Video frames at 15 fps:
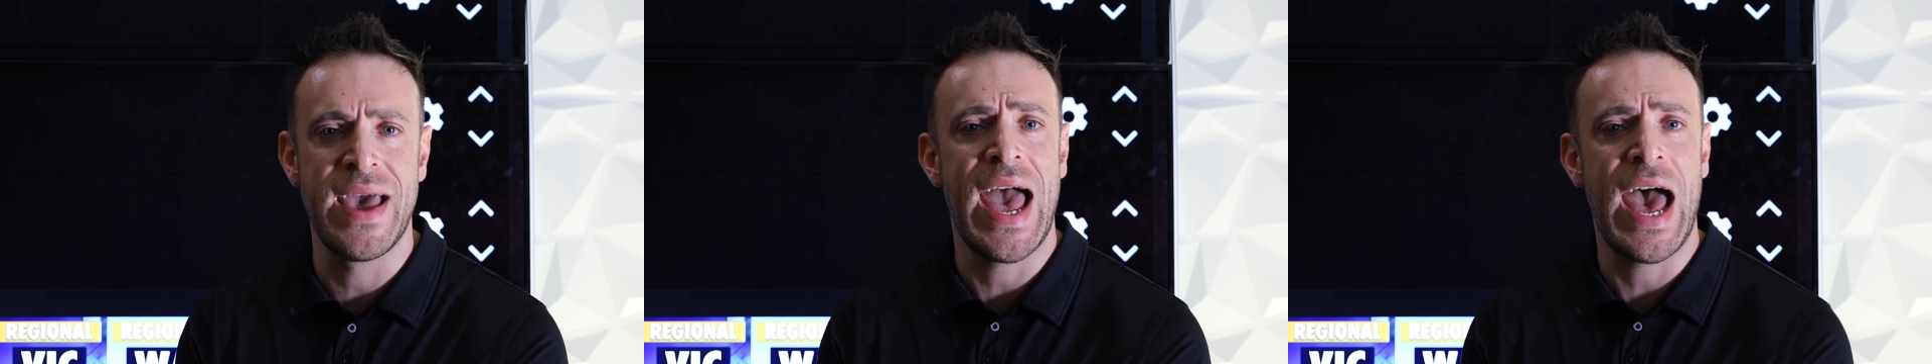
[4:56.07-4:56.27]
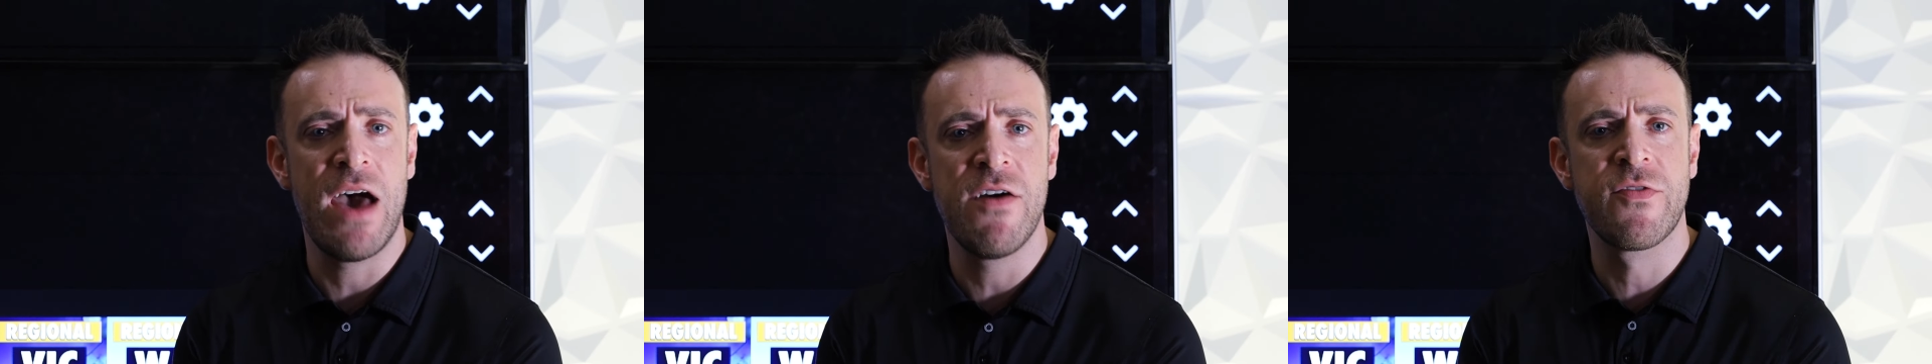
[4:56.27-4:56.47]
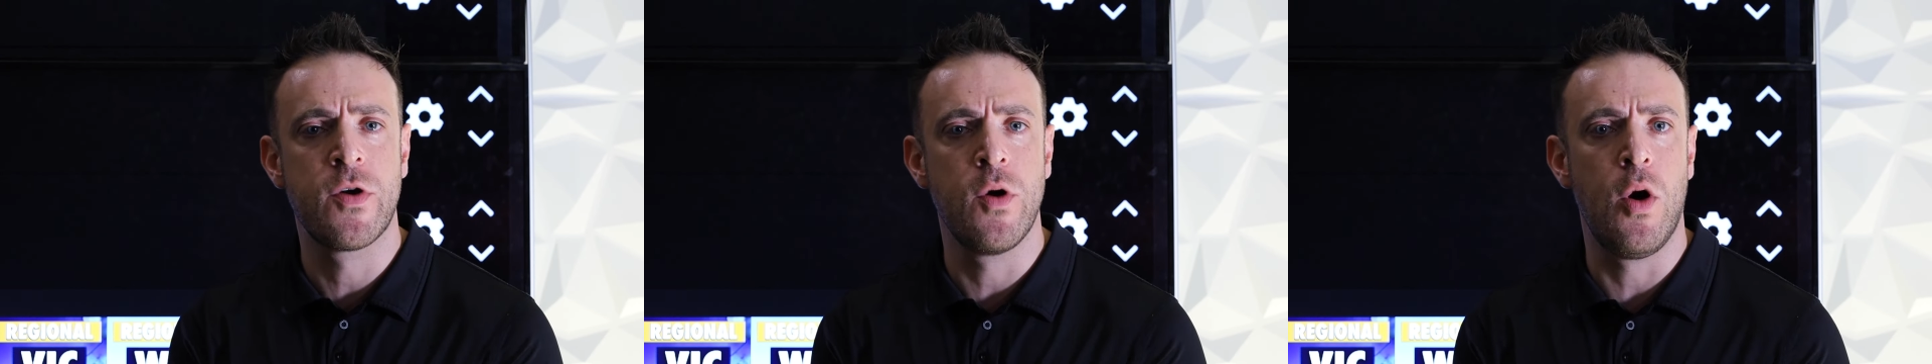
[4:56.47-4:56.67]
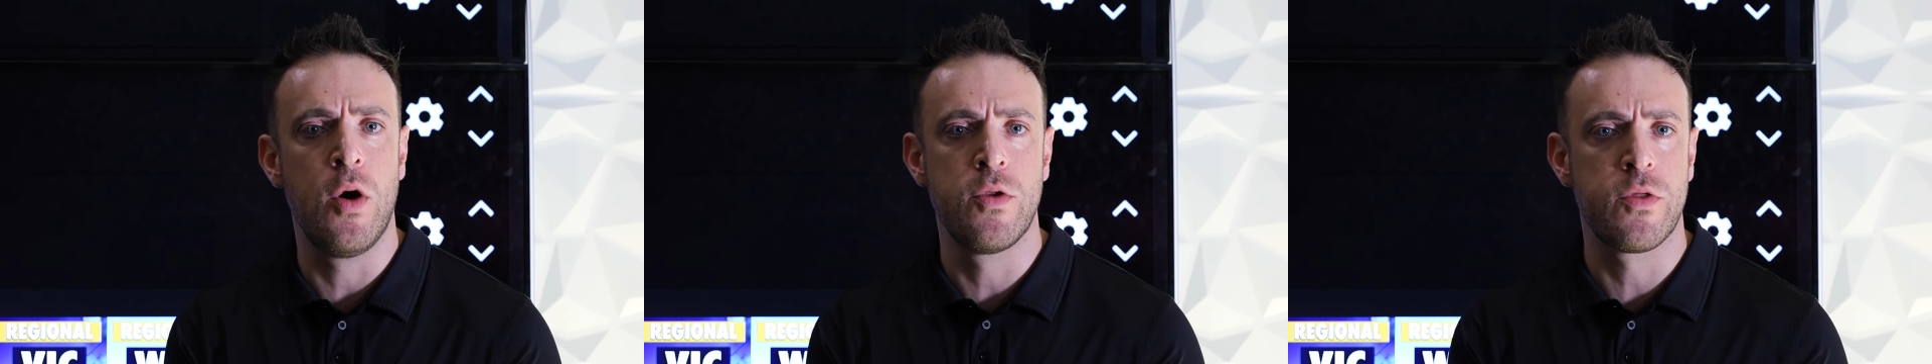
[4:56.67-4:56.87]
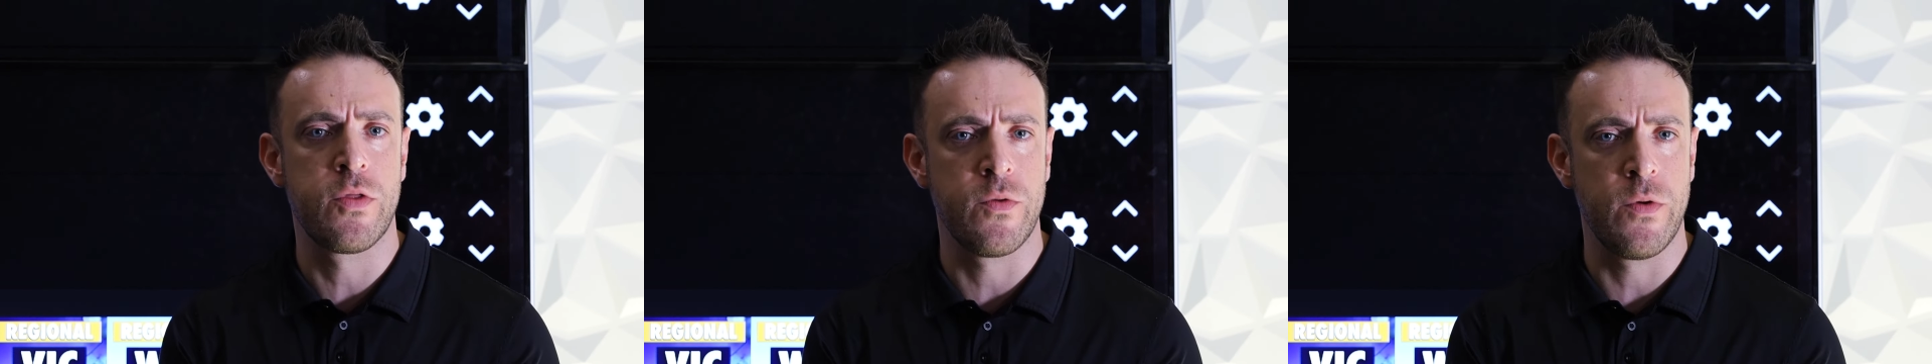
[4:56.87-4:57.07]
They have
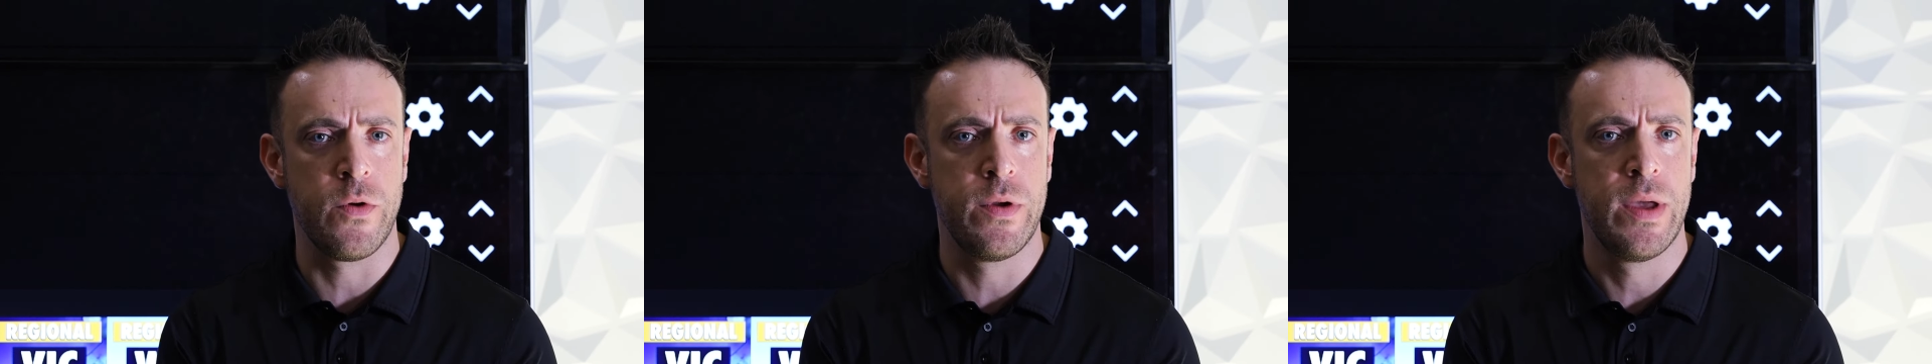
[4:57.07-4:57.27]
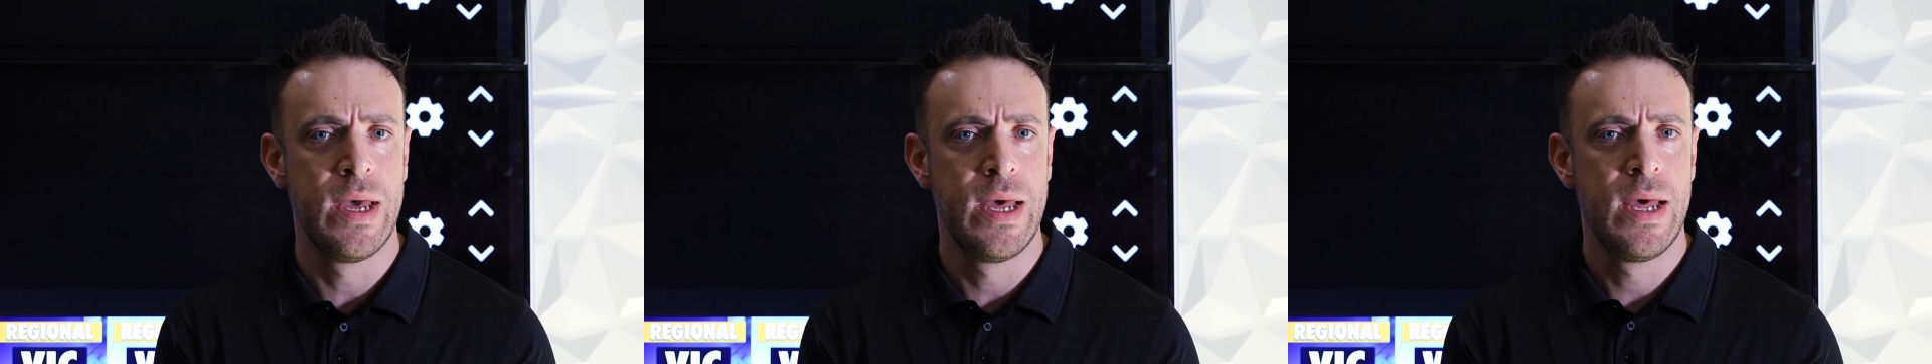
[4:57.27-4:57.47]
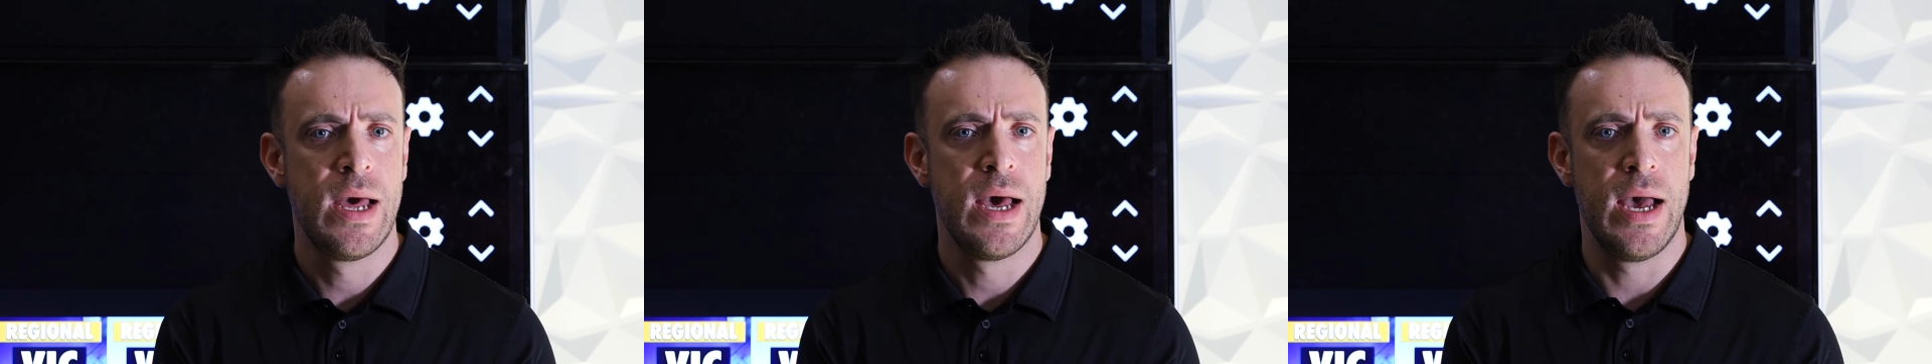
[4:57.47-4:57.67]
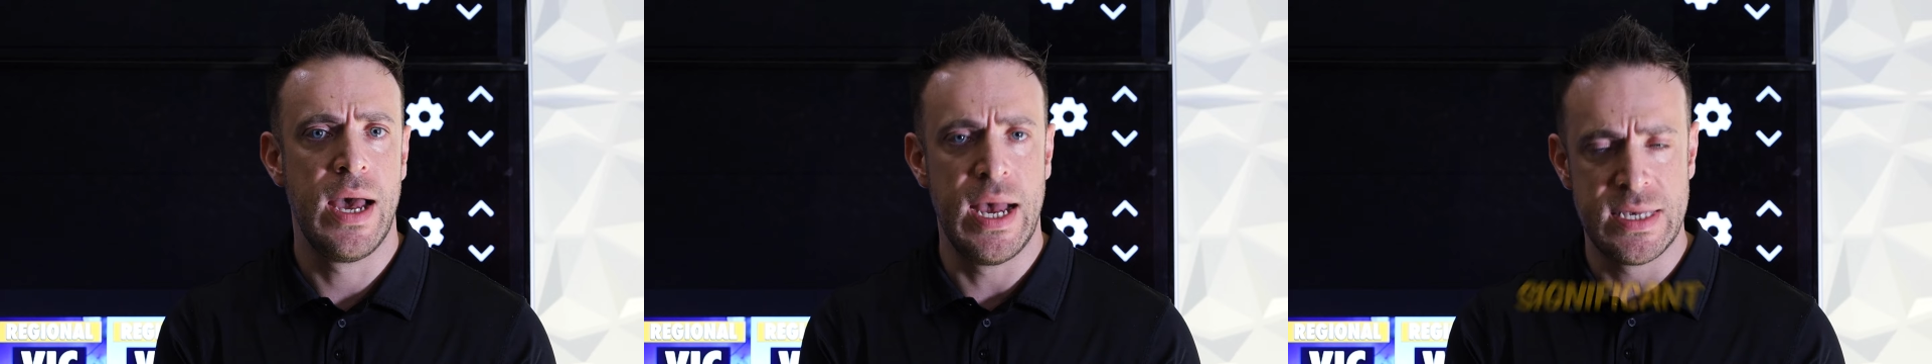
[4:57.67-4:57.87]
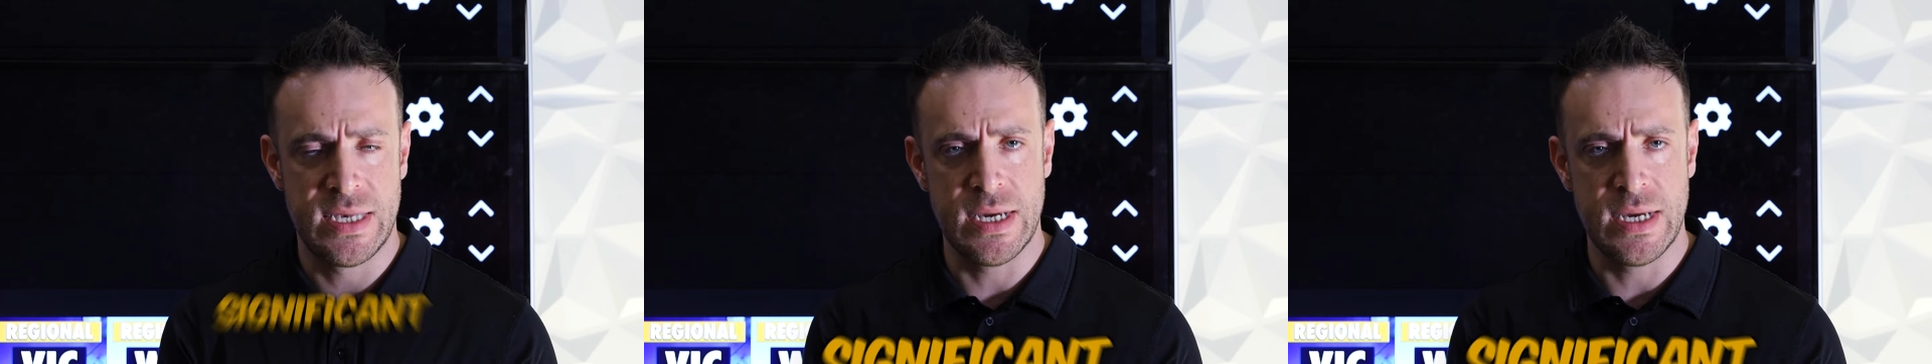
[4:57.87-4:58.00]
gone through a